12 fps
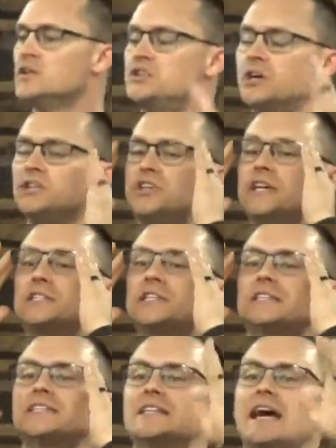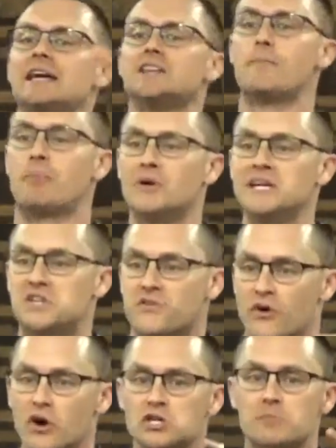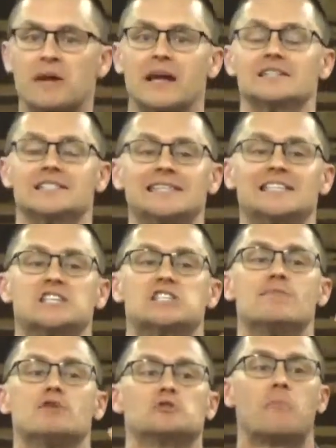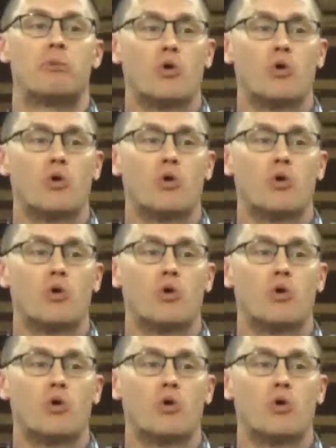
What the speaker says: Jesus is saying the priest first because this is the most